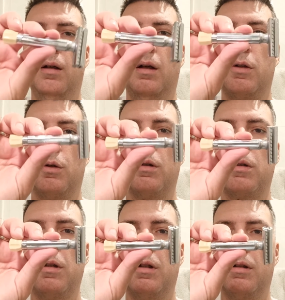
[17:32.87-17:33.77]
As you can
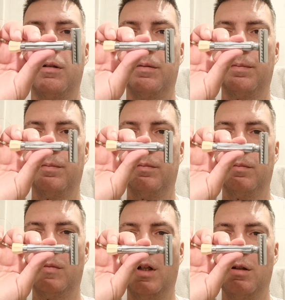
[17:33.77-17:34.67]
see,
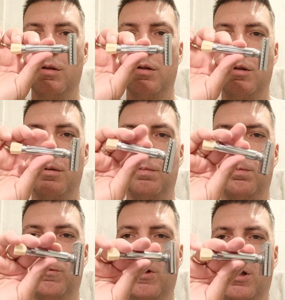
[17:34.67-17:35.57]
nice,
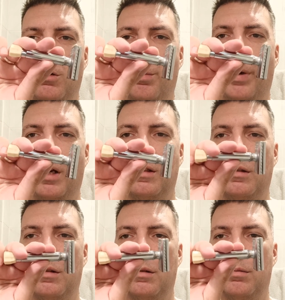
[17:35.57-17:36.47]
very
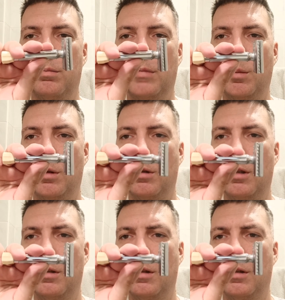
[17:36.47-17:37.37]
compact, maybe
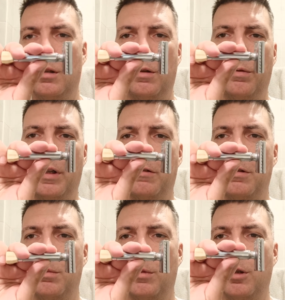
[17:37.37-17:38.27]
80-85
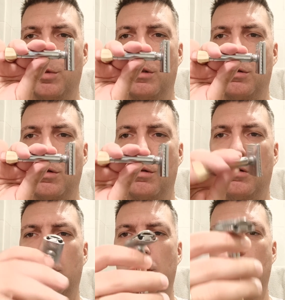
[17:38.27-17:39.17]
millimeters
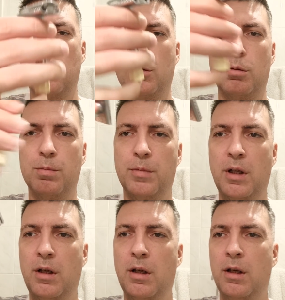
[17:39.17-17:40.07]
long, so
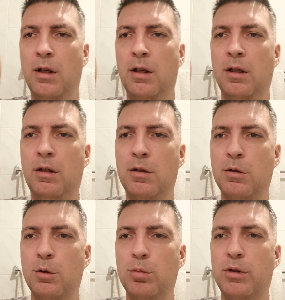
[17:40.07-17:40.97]

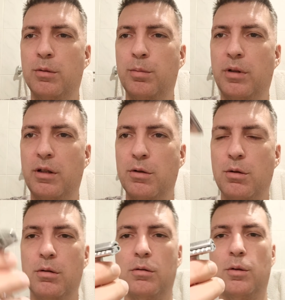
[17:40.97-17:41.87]
easy to be
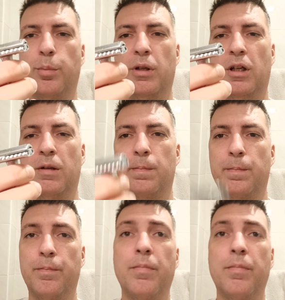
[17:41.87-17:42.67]
placed on the pinky.